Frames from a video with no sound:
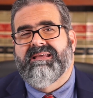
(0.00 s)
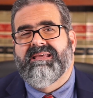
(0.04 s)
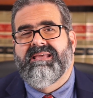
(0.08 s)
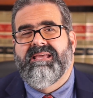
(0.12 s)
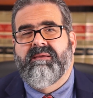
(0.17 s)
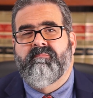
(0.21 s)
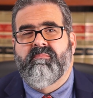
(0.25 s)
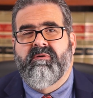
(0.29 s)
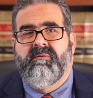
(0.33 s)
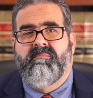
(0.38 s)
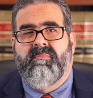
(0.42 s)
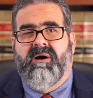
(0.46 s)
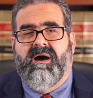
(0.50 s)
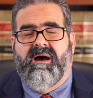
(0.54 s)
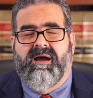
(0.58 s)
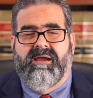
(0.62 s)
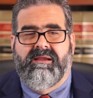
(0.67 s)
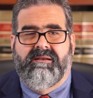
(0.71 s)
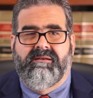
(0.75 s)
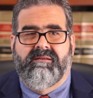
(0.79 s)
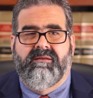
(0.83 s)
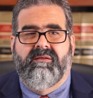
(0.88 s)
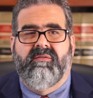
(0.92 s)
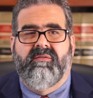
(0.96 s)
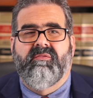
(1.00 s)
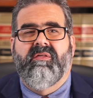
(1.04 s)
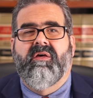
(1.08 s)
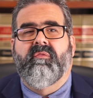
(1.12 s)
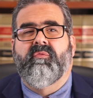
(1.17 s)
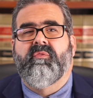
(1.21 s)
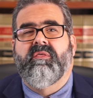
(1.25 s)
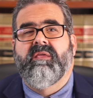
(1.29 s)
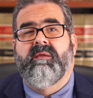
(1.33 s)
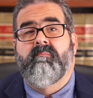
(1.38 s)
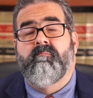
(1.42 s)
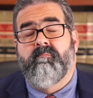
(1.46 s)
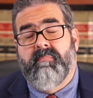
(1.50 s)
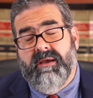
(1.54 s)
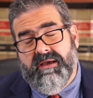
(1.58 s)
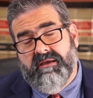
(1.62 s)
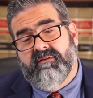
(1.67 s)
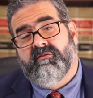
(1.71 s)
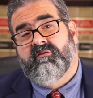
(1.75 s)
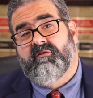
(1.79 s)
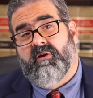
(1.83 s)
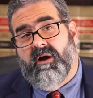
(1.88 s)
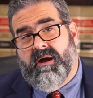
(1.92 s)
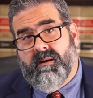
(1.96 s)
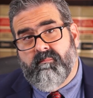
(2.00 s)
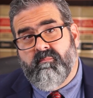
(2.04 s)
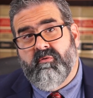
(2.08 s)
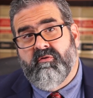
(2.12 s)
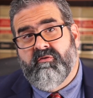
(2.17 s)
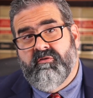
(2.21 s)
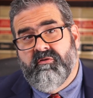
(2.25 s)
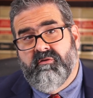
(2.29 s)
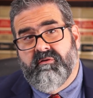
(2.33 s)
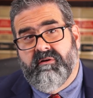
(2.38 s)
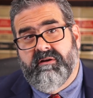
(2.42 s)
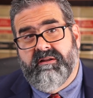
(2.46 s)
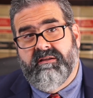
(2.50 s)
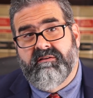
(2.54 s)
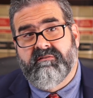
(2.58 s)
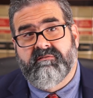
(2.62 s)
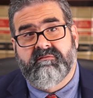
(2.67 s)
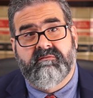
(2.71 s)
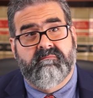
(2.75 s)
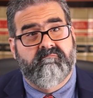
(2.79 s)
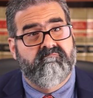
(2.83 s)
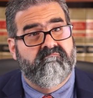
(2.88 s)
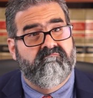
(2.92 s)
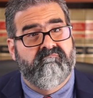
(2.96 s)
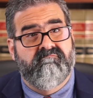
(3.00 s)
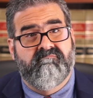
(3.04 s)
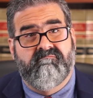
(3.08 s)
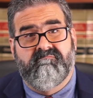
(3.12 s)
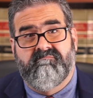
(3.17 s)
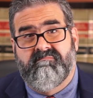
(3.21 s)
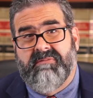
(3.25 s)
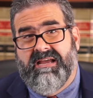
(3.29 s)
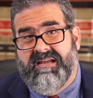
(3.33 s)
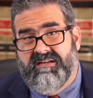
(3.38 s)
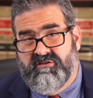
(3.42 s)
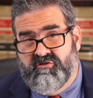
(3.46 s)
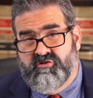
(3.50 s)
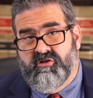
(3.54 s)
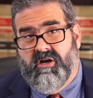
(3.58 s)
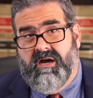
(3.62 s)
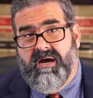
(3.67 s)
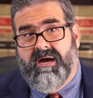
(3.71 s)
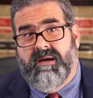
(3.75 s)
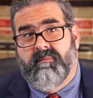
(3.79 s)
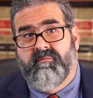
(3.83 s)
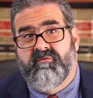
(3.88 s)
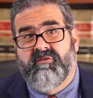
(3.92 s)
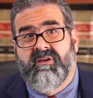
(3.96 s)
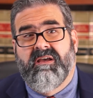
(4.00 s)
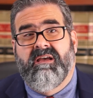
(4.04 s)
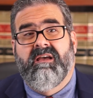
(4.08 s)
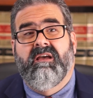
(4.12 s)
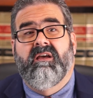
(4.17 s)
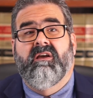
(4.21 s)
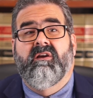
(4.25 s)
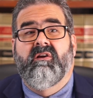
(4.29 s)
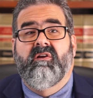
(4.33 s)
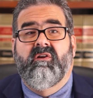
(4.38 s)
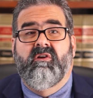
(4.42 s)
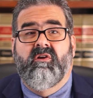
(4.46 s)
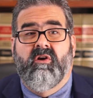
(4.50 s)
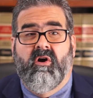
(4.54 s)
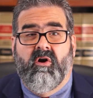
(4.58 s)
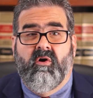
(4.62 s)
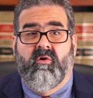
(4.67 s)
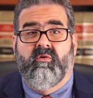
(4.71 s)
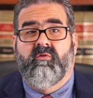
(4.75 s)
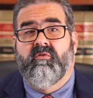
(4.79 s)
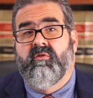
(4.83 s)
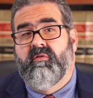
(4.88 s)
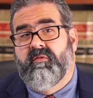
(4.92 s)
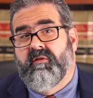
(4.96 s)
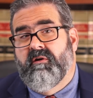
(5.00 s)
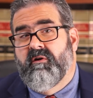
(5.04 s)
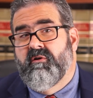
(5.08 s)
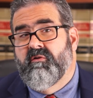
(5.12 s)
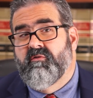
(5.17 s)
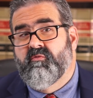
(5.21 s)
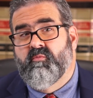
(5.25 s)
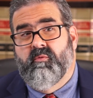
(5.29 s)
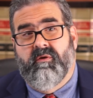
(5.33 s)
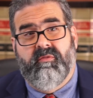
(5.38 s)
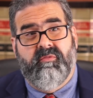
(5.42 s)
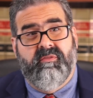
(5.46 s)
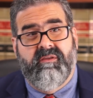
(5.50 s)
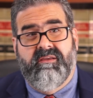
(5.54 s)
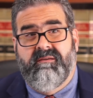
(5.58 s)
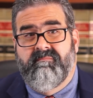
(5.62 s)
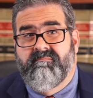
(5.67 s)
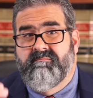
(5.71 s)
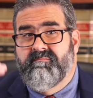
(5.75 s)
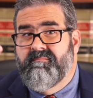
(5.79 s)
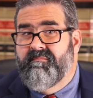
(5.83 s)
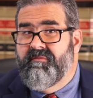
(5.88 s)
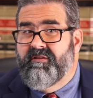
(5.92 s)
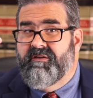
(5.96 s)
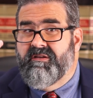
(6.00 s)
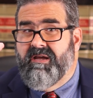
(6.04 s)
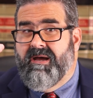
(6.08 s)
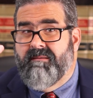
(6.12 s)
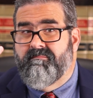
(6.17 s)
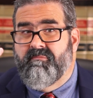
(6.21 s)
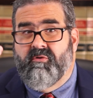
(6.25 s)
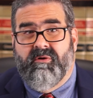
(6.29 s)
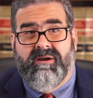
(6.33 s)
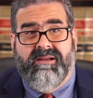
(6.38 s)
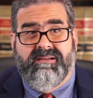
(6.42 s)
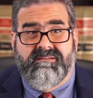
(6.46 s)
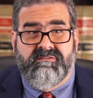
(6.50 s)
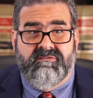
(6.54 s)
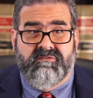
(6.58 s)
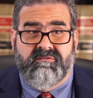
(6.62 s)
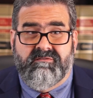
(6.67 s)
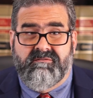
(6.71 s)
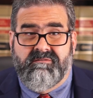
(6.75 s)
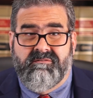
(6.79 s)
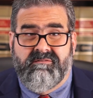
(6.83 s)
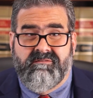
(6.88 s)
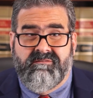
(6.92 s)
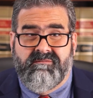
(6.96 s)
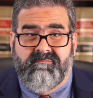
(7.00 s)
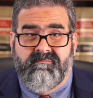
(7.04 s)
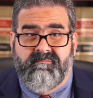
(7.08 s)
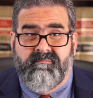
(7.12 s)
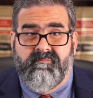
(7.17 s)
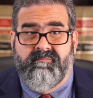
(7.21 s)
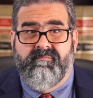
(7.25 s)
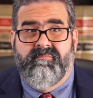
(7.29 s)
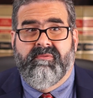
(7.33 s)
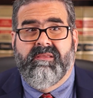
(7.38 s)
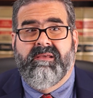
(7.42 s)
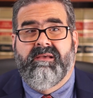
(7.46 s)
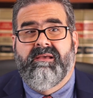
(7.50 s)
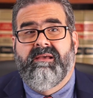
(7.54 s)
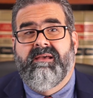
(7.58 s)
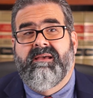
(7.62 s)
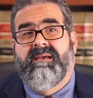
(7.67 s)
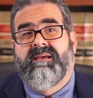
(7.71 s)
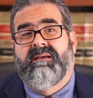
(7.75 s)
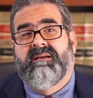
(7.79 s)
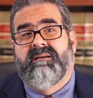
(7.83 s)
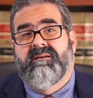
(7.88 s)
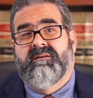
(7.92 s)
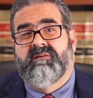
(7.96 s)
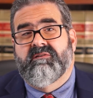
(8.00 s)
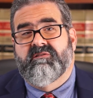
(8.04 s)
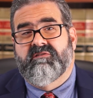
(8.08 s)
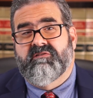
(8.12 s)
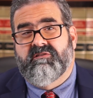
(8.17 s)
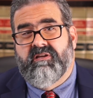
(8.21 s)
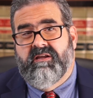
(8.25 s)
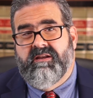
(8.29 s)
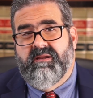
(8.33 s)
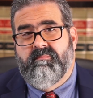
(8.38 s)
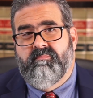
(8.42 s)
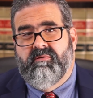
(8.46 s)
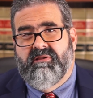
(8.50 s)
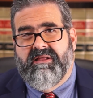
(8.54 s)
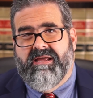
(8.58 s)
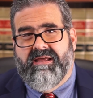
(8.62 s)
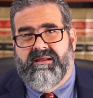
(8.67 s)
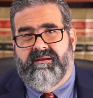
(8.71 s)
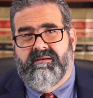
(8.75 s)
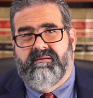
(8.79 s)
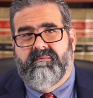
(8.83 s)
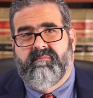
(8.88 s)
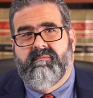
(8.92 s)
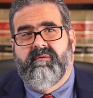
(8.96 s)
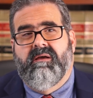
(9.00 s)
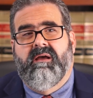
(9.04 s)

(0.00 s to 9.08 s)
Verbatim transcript: Keep in mind that the best opportunities and jobs go to those with the, the top grades. Study plan.